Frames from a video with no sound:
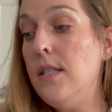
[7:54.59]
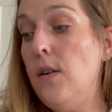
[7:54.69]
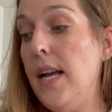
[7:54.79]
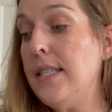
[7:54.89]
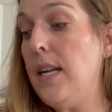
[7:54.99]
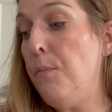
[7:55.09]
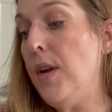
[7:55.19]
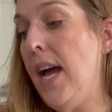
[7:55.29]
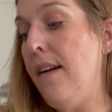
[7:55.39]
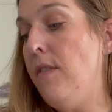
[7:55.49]
So next up
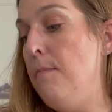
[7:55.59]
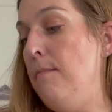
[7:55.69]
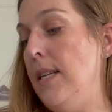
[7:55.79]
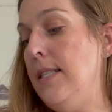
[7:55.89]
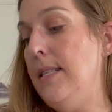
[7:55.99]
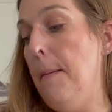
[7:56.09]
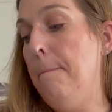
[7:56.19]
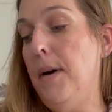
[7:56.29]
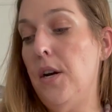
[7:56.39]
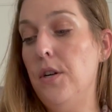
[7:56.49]
we have the Miss
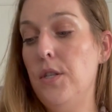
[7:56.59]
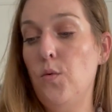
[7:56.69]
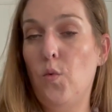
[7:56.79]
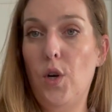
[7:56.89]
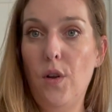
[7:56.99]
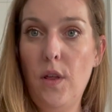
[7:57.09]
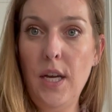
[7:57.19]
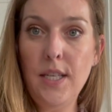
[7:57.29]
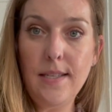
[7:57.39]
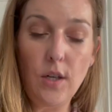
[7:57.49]
Buttersworth
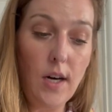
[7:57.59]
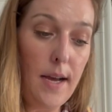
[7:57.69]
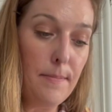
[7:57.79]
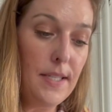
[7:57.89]
syrup.